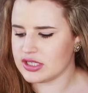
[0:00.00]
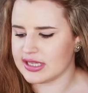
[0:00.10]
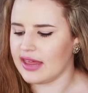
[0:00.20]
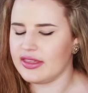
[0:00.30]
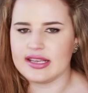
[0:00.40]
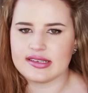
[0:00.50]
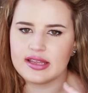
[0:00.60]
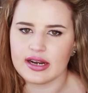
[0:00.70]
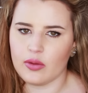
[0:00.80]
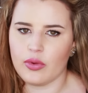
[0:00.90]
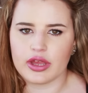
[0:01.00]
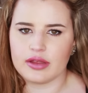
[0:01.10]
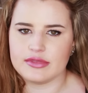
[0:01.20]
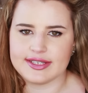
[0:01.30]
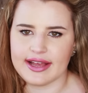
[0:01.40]
I just get these, and then I wear
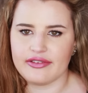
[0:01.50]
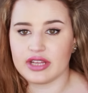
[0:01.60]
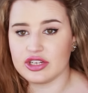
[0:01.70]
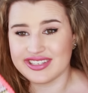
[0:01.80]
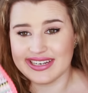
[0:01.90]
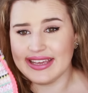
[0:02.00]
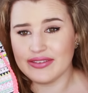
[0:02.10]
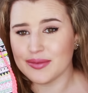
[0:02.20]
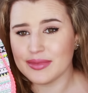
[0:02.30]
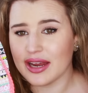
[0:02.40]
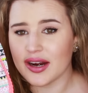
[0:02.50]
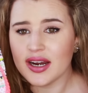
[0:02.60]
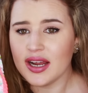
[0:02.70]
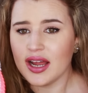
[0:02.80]
them to death and I just leave them there.